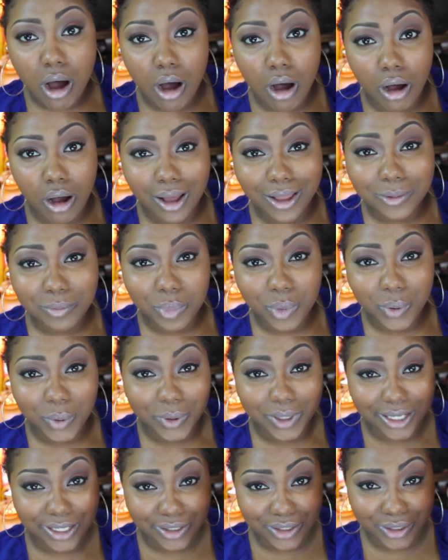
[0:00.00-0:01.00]
on
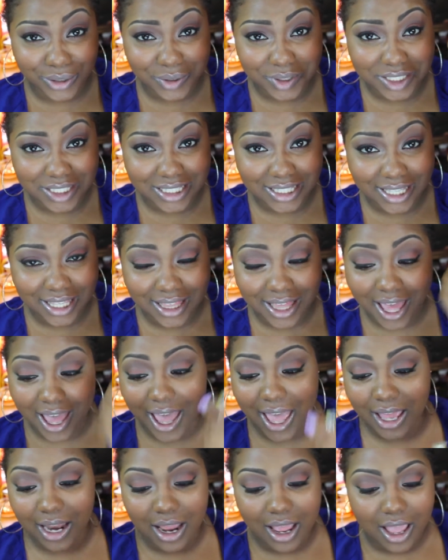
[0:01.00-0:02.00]
point. Do you see
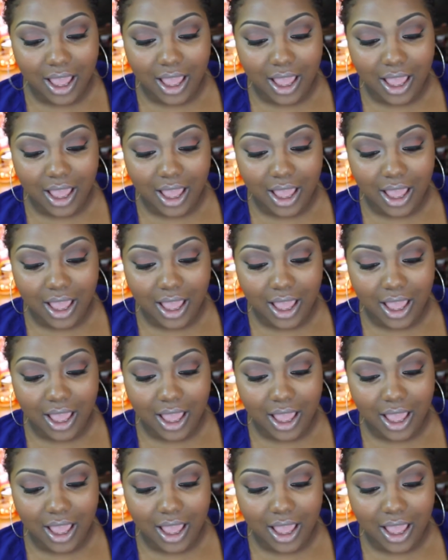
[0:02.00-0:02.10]
that?